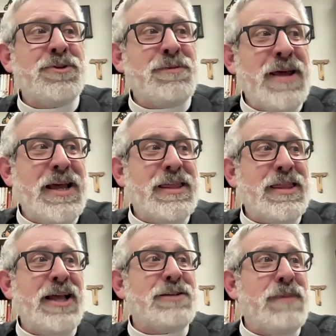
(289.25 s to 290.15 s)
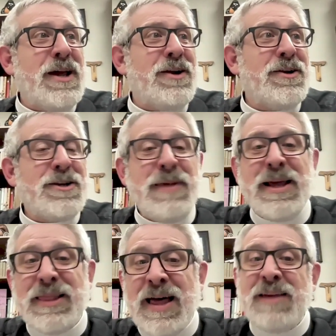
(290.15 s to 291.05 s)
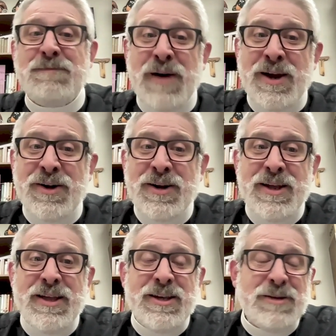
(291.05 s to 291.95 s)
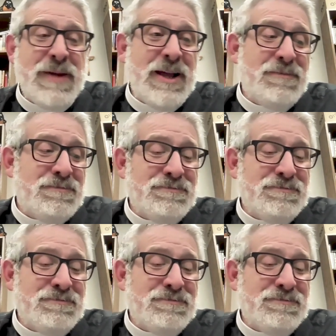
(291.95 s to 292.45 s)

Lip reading: to make things better, to make life better, to make